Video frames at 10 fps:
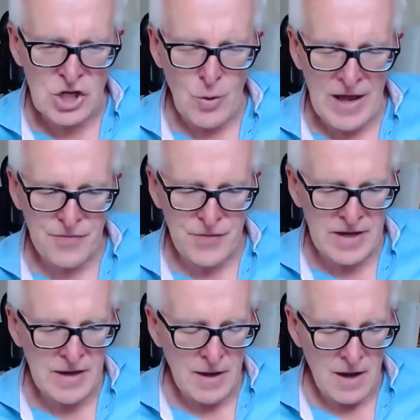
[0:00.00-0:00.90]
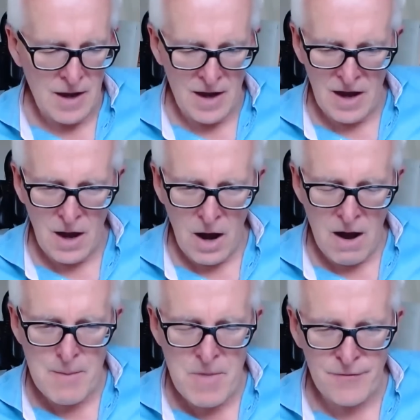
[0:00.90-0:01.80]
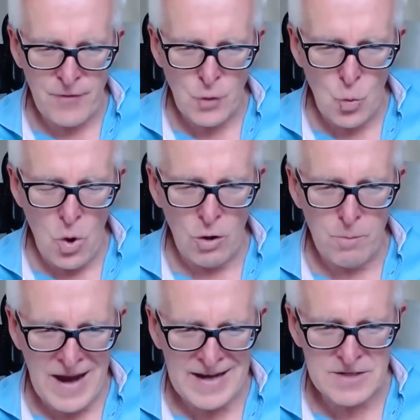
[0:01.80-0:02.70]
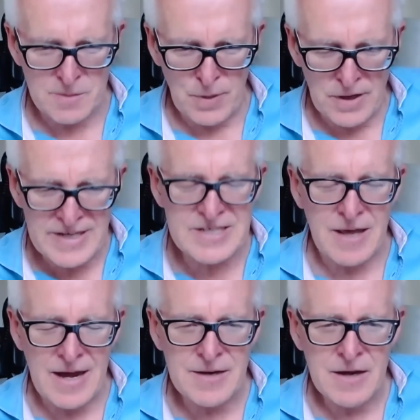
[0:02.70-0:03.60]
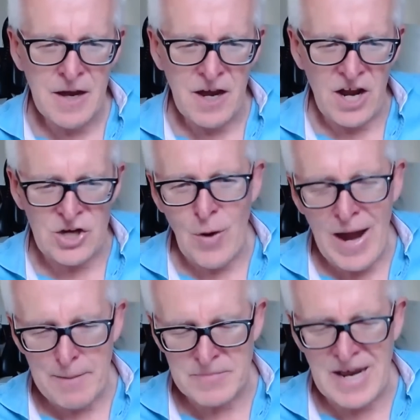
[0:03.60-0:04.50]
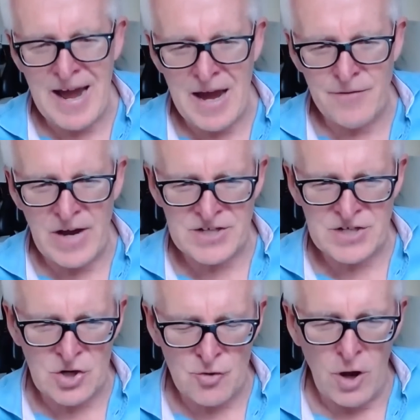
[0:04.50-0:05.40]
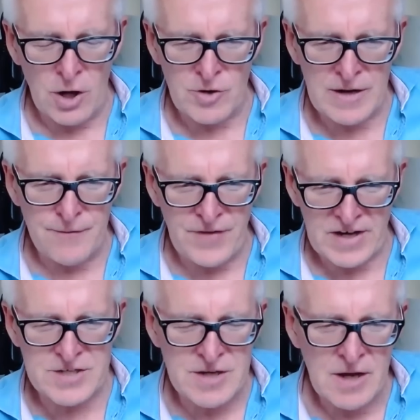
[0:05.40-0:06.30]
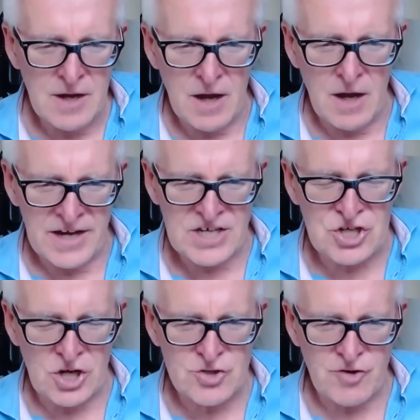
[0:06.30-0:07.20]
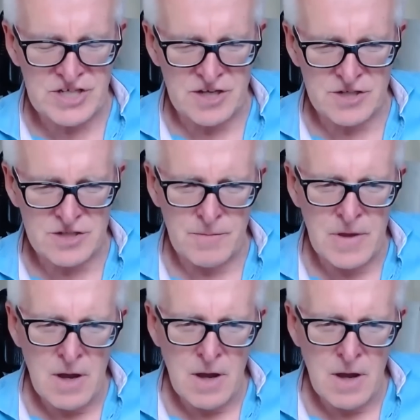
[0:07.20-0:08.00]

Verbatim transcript: you had the uh, IMF and the World Bank to police that, and you happen to have as a corollary a fixed uh, exchange rate system.